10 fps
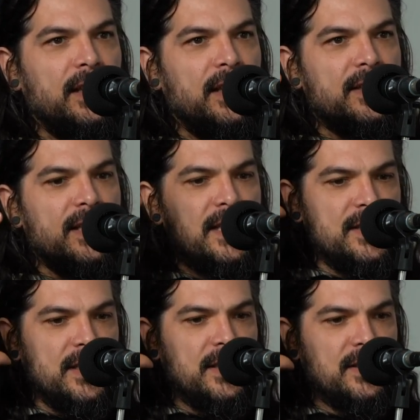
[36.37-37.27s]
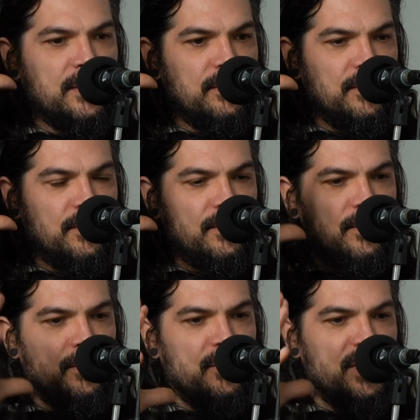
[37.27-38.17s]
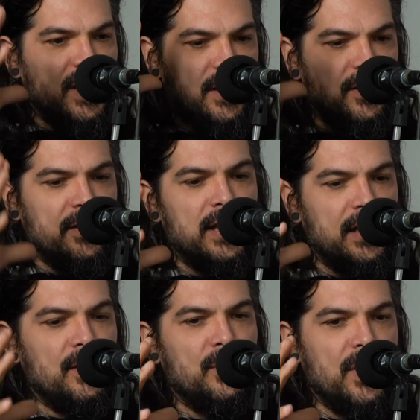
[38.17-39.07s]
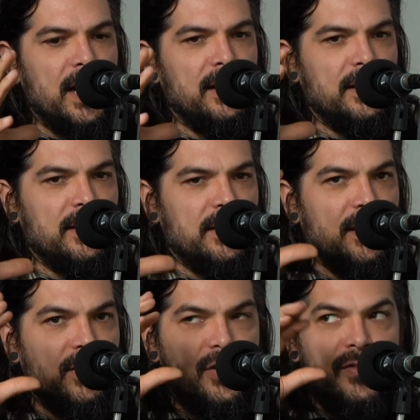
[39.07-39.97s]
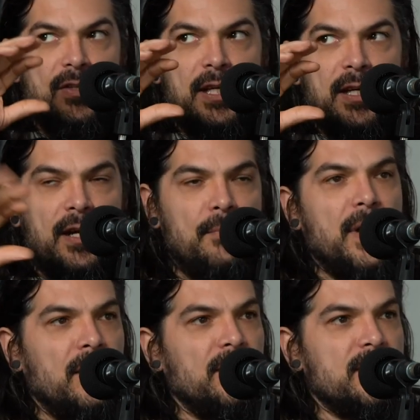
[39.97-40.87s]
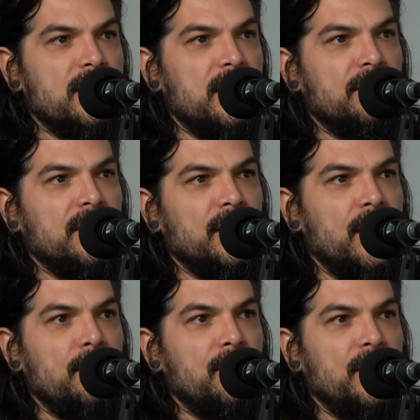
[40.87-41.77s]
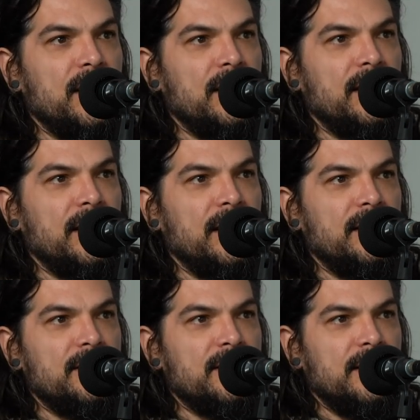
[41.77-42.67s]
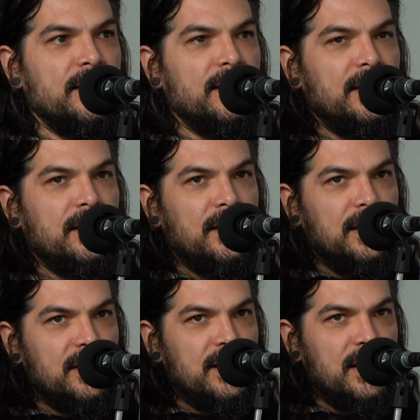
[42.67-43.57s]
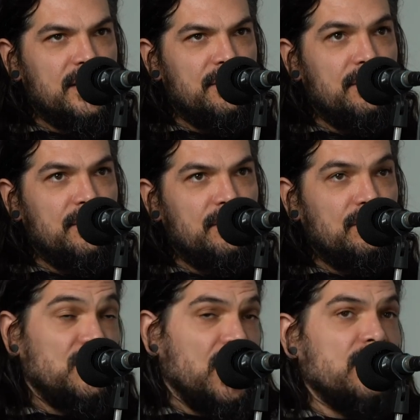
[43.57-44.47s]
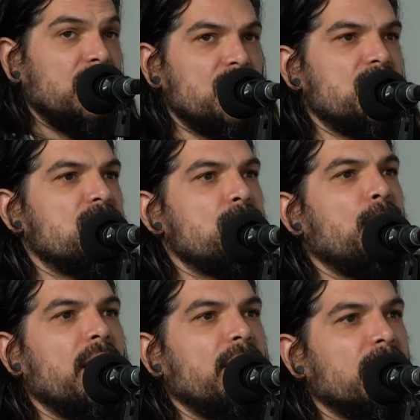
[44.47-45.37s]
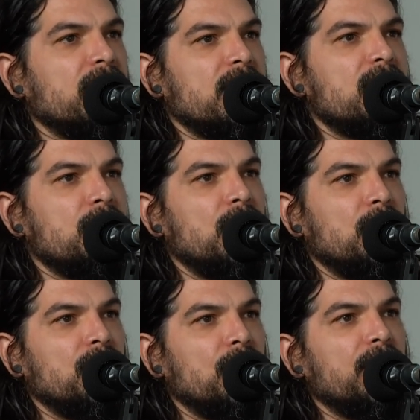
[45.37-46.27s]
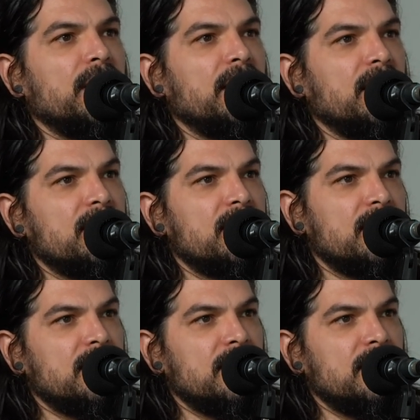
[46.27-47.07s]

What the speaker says: it's easy to feel like you're on that lone island, and then just to like come out and see everything operating again it's I don't know, it's just inspiring to see people doing things.